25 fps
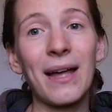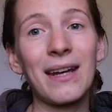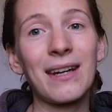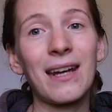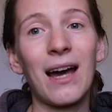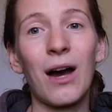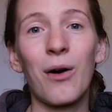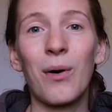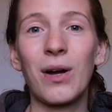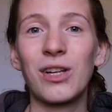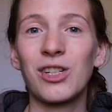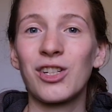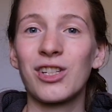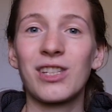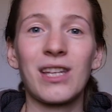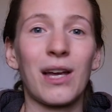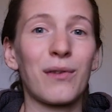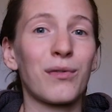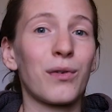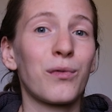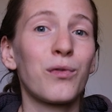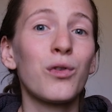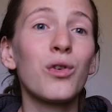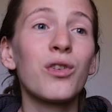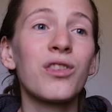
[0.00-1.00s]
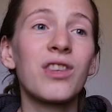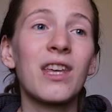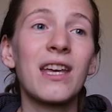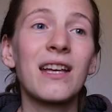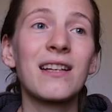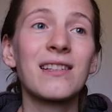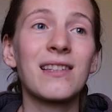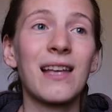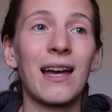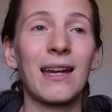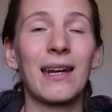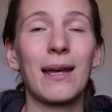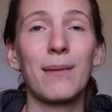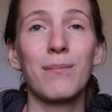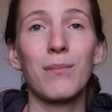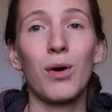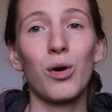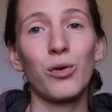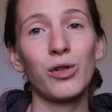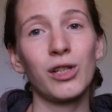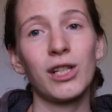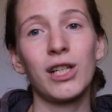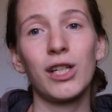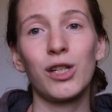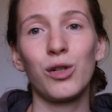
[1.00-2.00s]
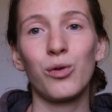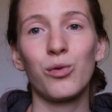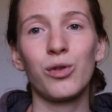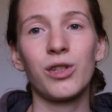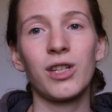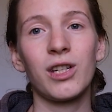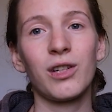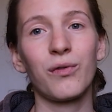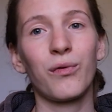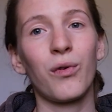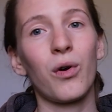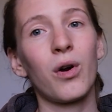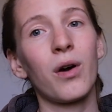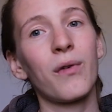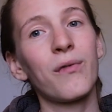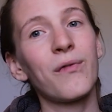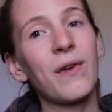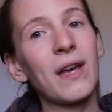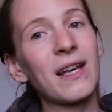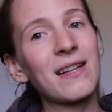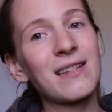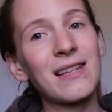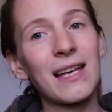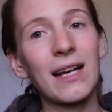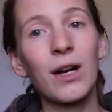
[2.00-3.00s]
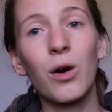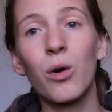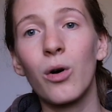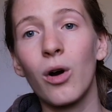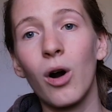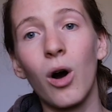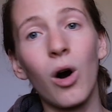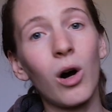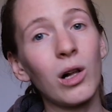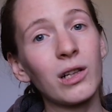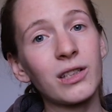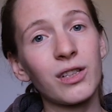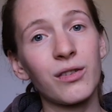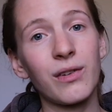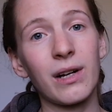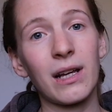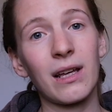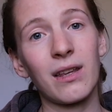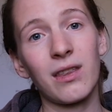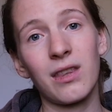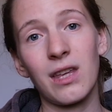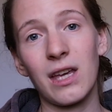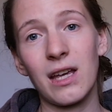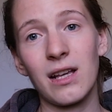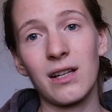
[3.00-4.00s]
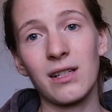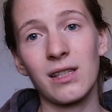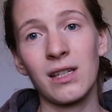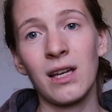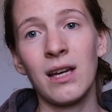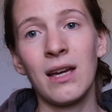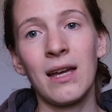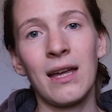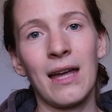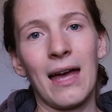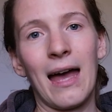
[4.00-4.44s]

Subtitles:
and now I just have a few things, and I mostly use it for fixing or altering things,